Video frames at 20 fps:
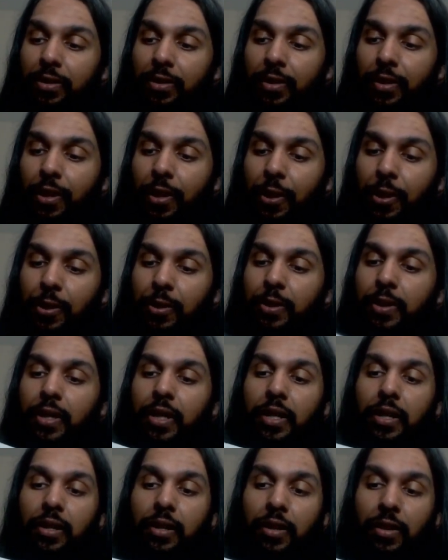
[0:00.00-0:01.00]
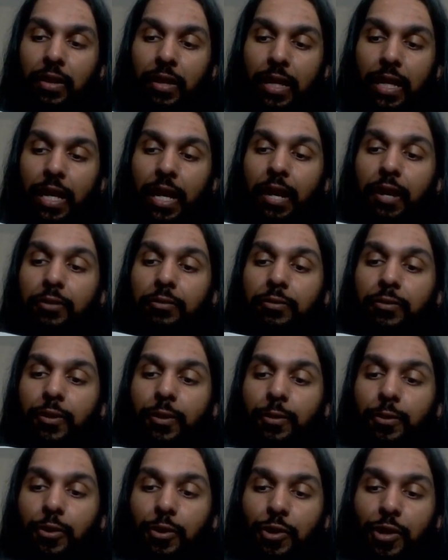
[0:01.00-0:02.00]
So the
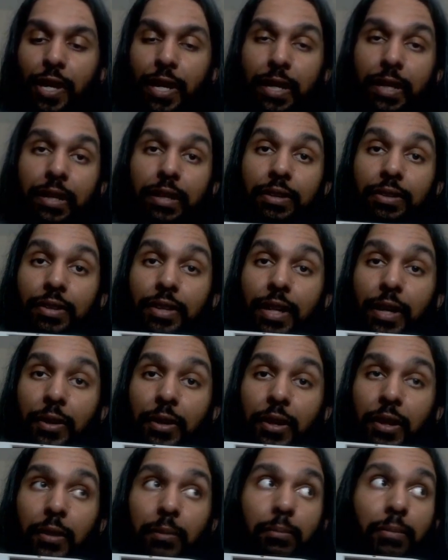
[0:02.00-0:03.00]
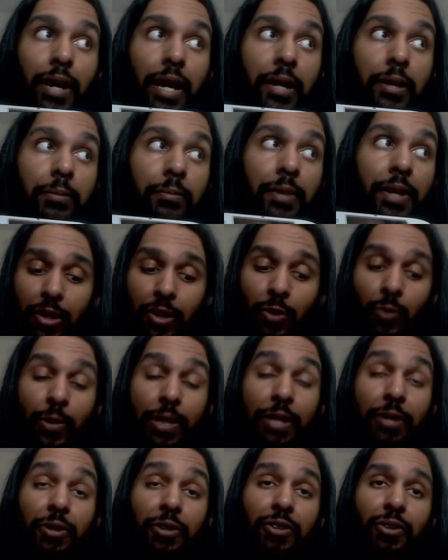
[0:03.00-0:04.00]
headphone jack is down at the bottom there.
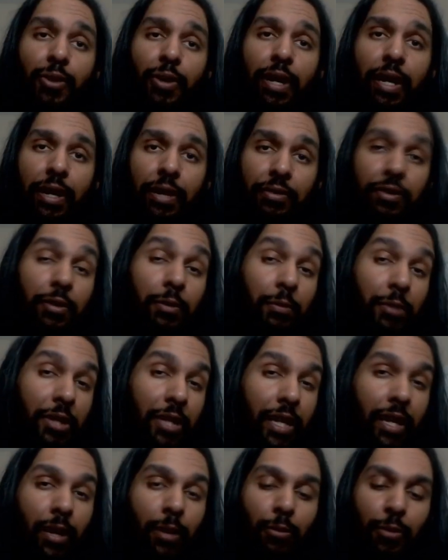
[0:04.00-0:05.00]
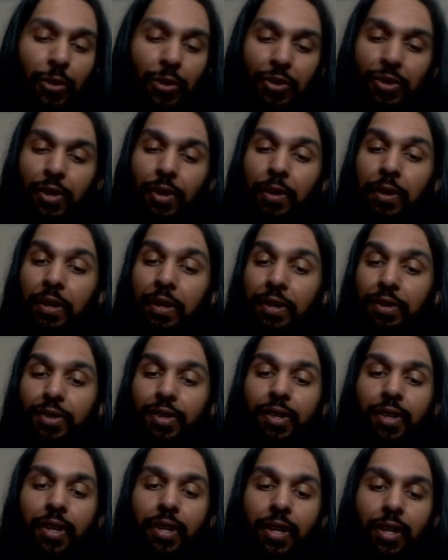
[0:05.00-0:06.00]
We also have some cameras on this.